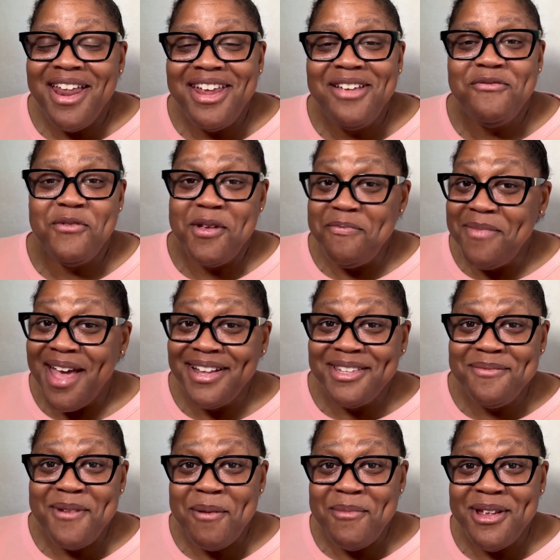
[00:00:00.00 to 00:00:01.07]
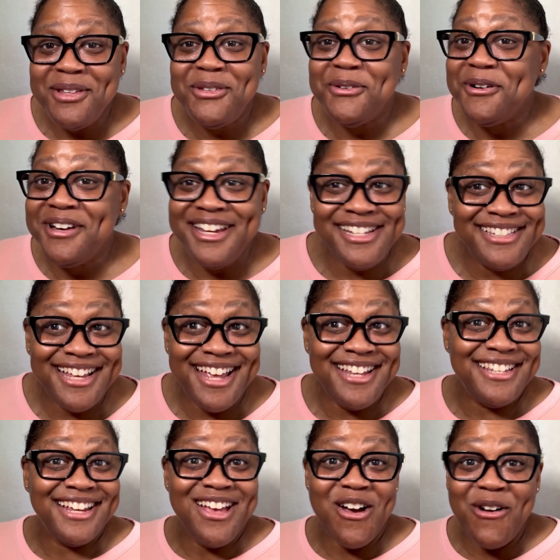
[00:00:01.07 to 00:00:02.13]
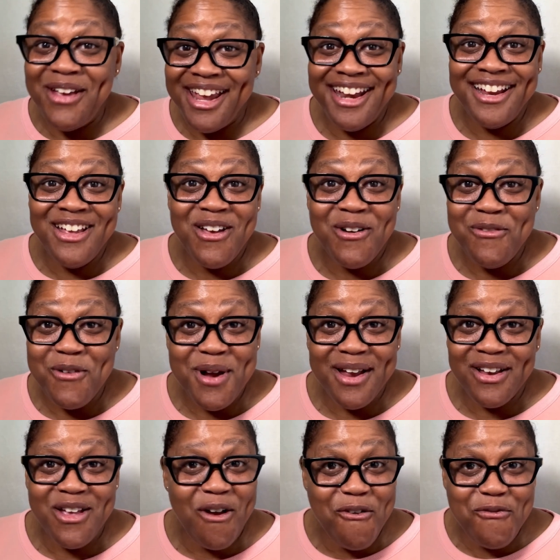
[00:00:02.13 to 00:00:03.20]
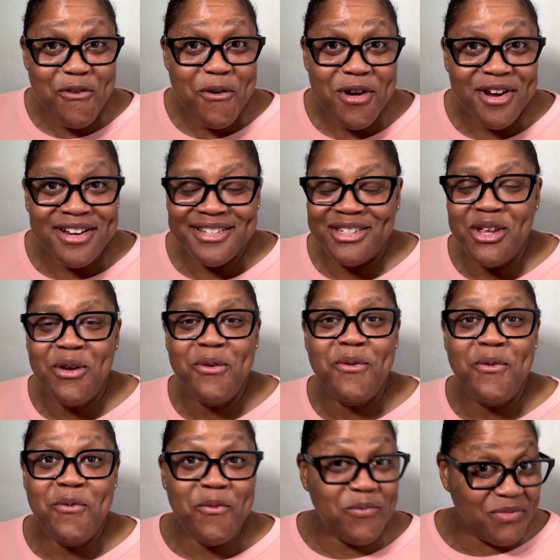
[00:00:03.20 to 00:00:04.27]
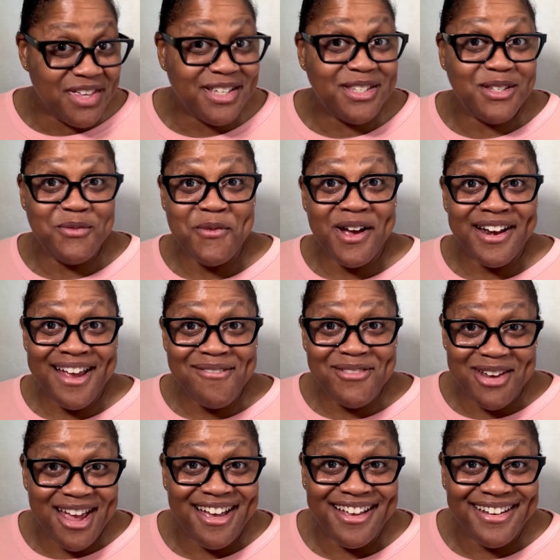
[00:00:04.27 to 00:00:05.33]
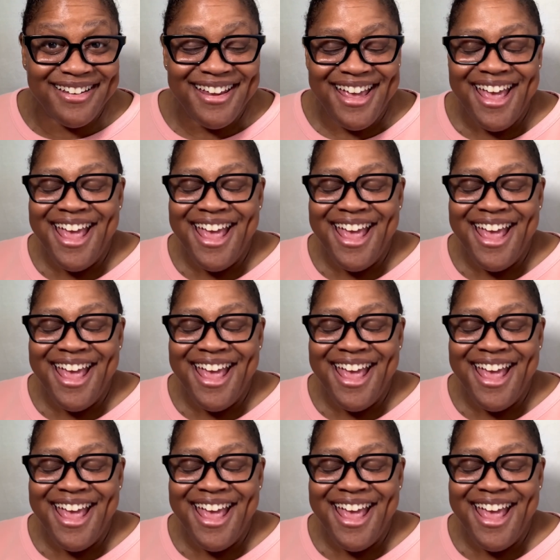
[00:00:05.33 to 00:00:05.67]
it, went back to my mentor. He said to go ahead and go for it. So this is what I've done.